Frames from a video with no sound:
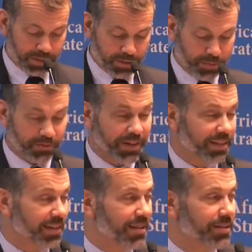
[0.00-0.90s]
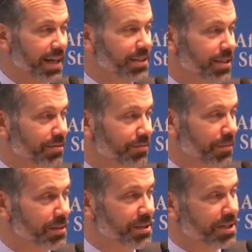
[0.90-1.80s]
to prevent another nation
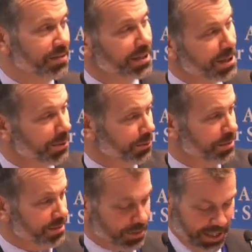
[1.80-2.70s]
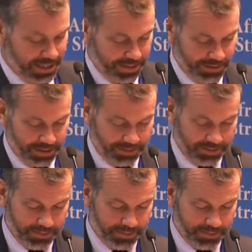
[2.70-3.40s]
from achieving their goals and objectives.